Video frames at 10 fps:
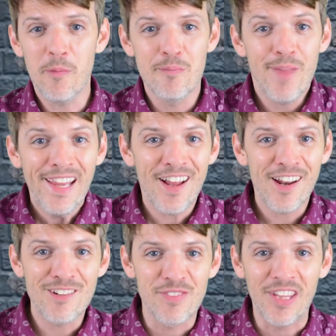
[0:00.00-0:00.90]
may
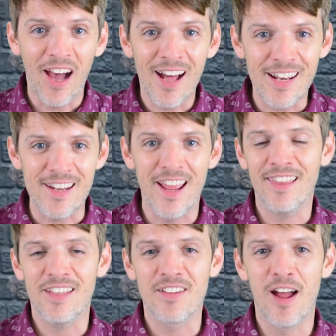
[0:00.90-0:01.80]
not have got it
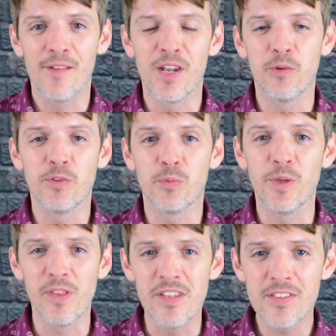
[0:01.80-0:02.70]
at the time that it was
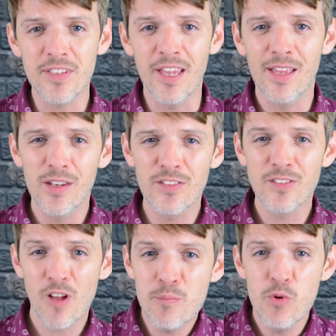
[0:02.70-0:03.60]
released, and
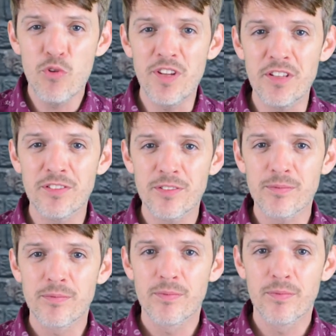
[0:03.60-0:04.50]
some movies
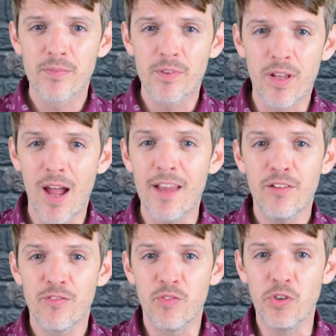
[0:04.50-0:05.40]

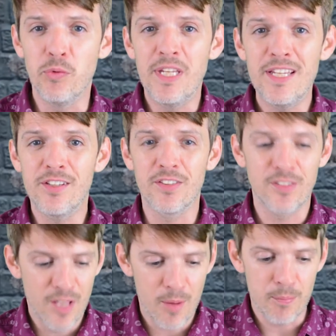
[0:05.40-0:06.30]
you need to
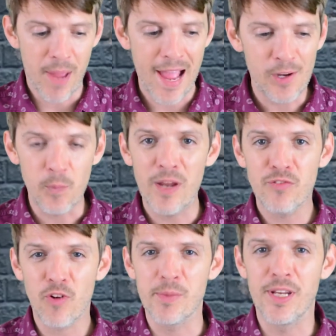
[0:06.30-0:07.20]
step back away
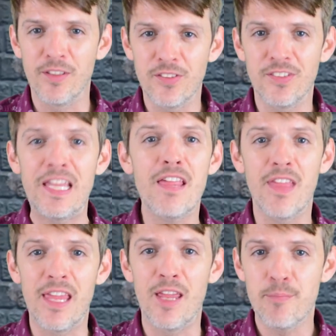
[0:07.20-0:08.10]
from it and see
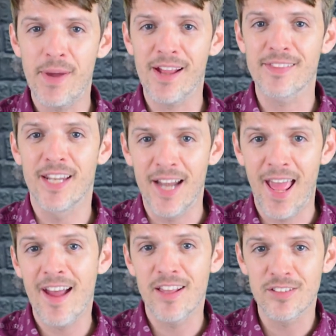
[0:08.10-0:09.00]
the impact that it
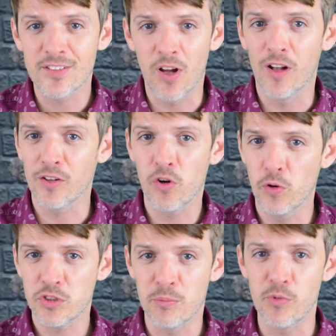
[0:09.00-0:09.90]
has on
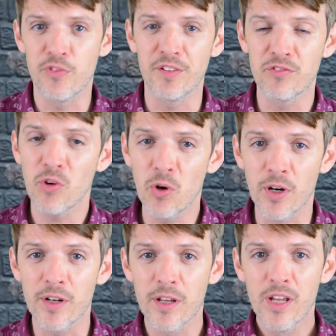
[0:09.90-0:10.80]
culture moving
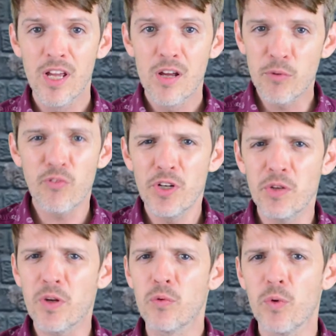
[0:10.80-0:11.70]
forward before
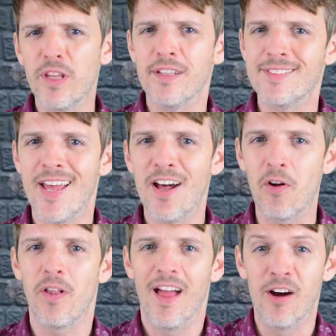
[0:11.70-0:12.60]
you can really
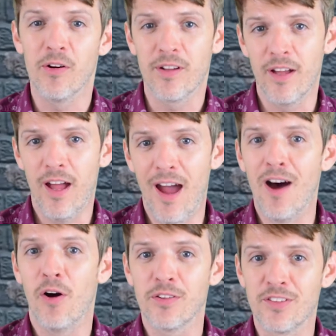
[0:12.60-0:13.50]
tell
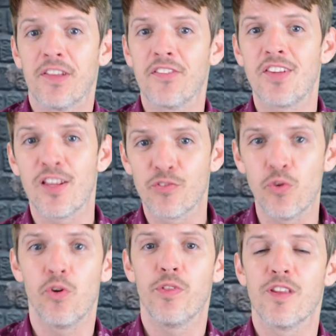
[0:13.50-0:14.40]
how
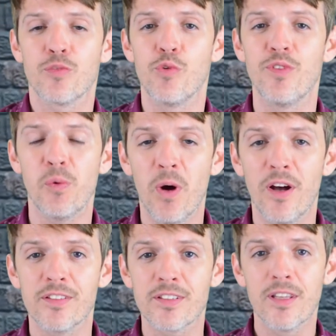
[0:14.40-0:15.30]
successful this movie
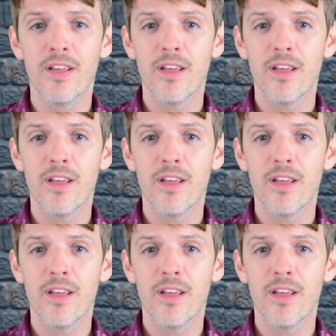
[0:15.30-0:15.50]
was.